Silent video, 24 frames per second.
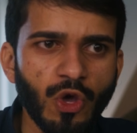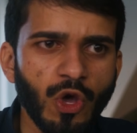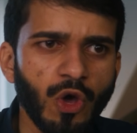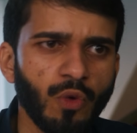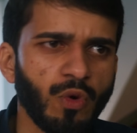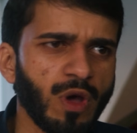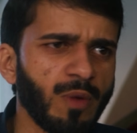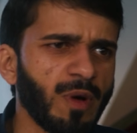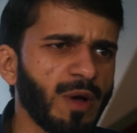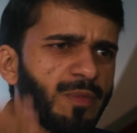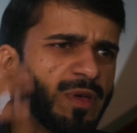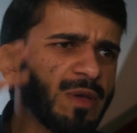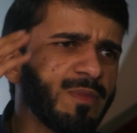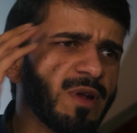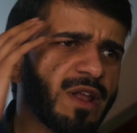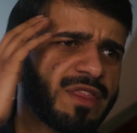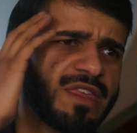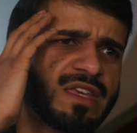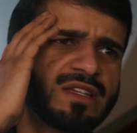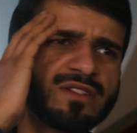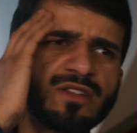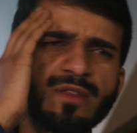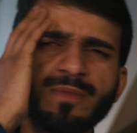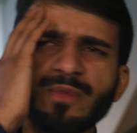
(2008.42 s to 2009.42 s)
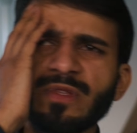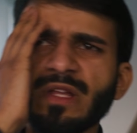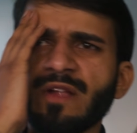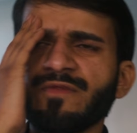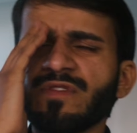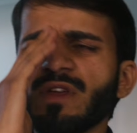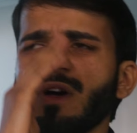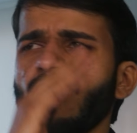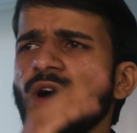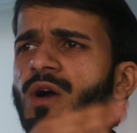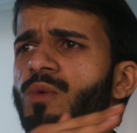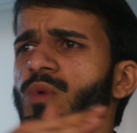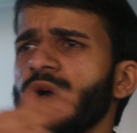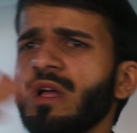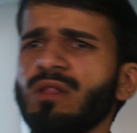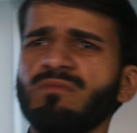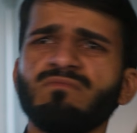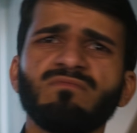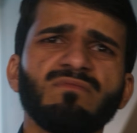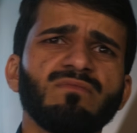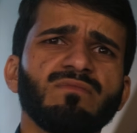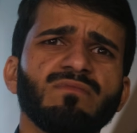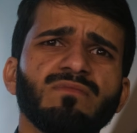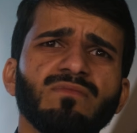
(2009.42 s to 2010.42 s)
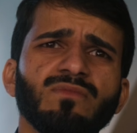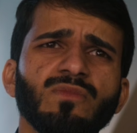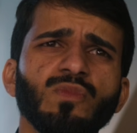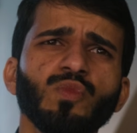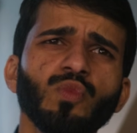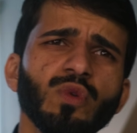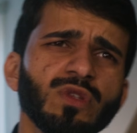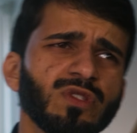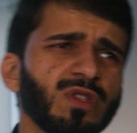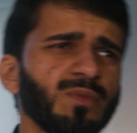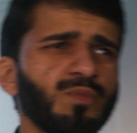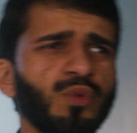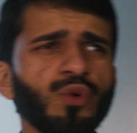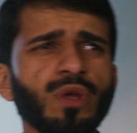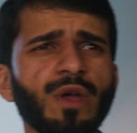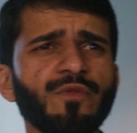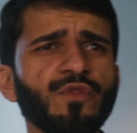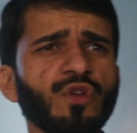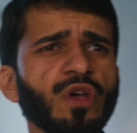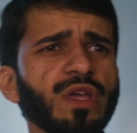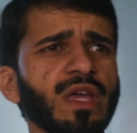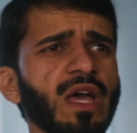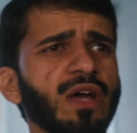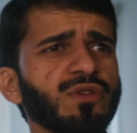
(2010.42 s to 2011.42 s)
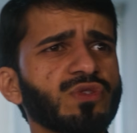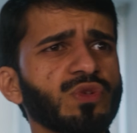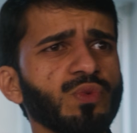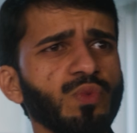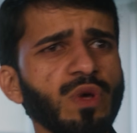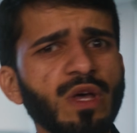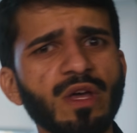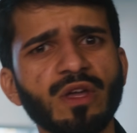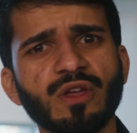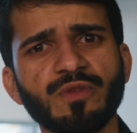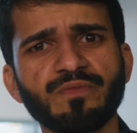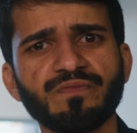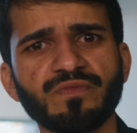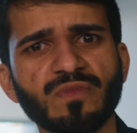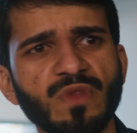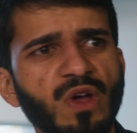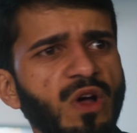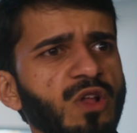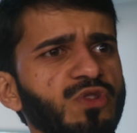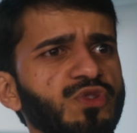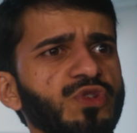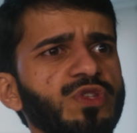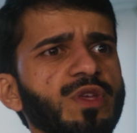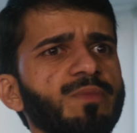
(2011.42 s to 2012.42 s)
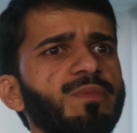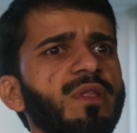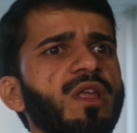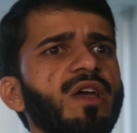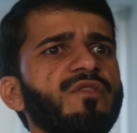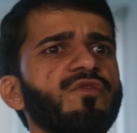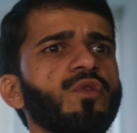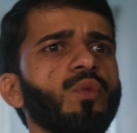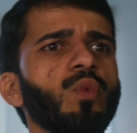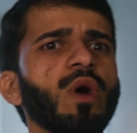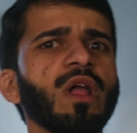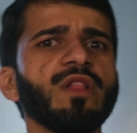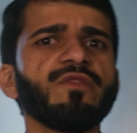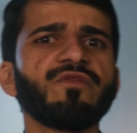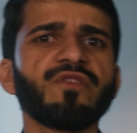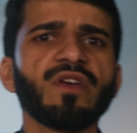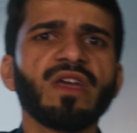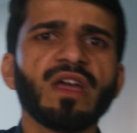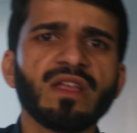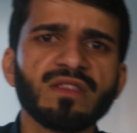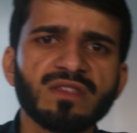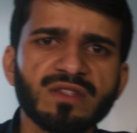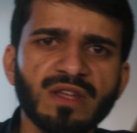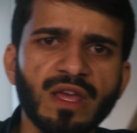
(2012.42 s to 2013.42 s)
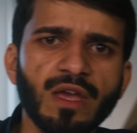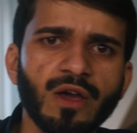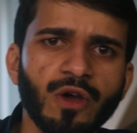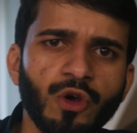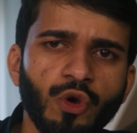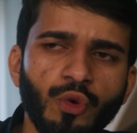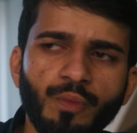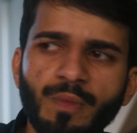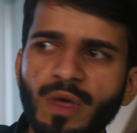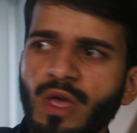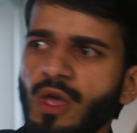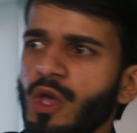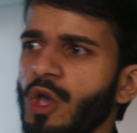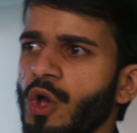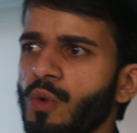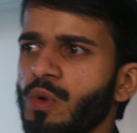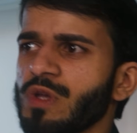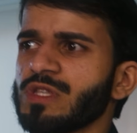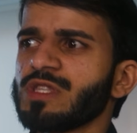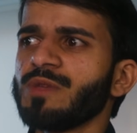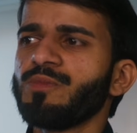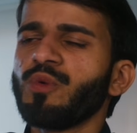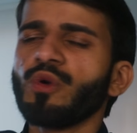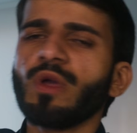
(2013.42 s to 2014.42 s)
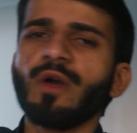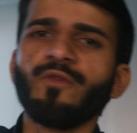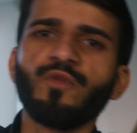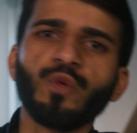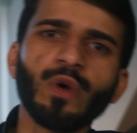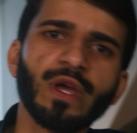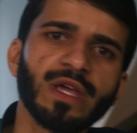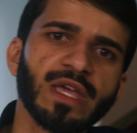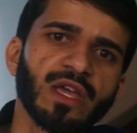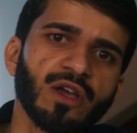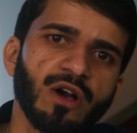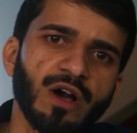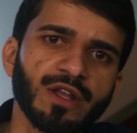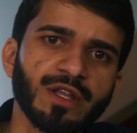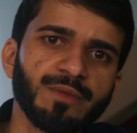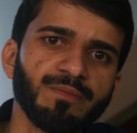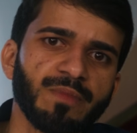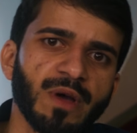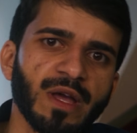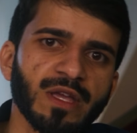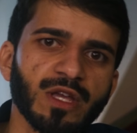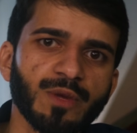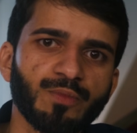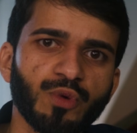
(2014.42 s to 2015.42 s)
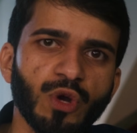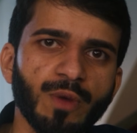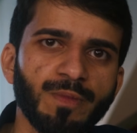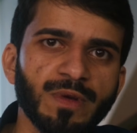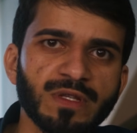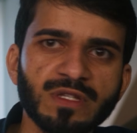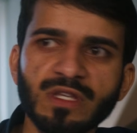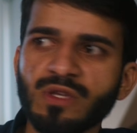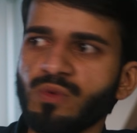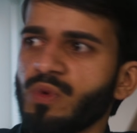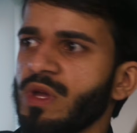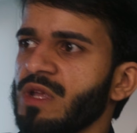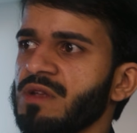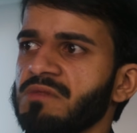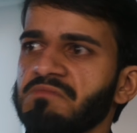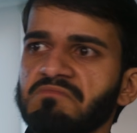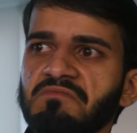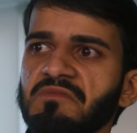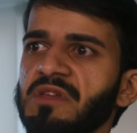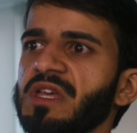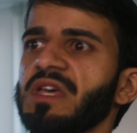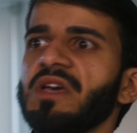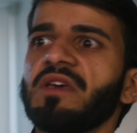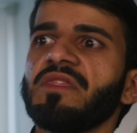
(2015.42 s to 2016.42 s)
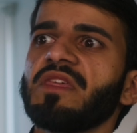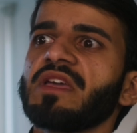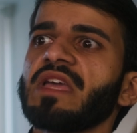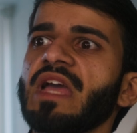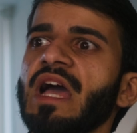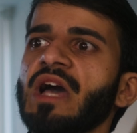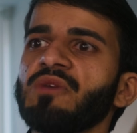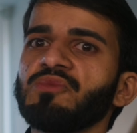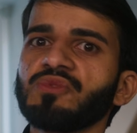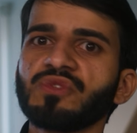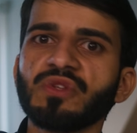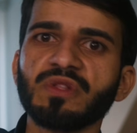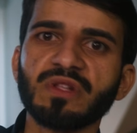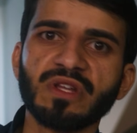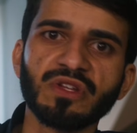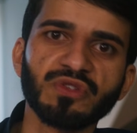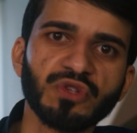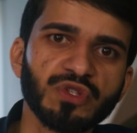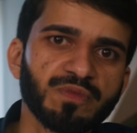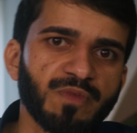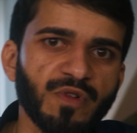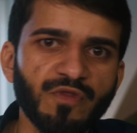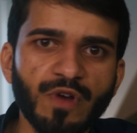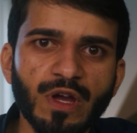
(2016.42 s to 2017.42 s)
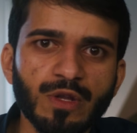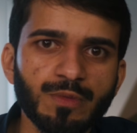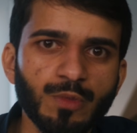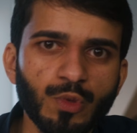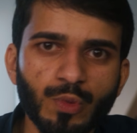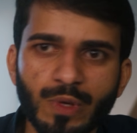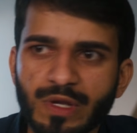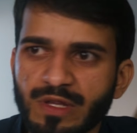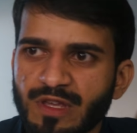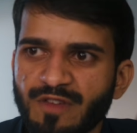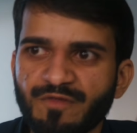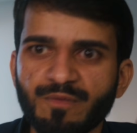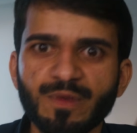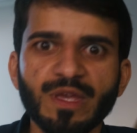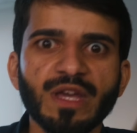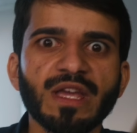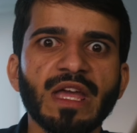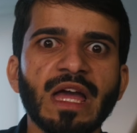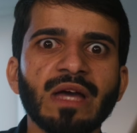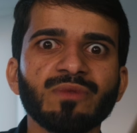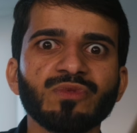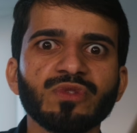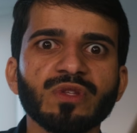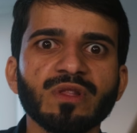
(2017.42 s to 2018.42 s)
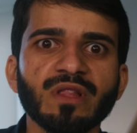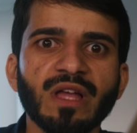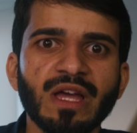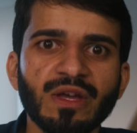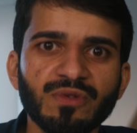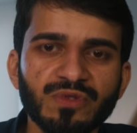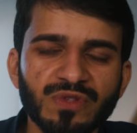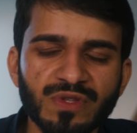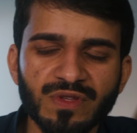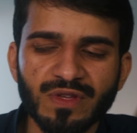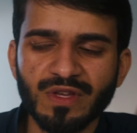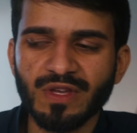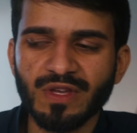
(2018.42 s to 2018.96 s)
whereby people are thinking to themselves, oh, well, what's the point of going out to work? I'll just apply for welfare and stay at home. What's the point of working hard and buying a property when the council can just provide me one, give me a council house?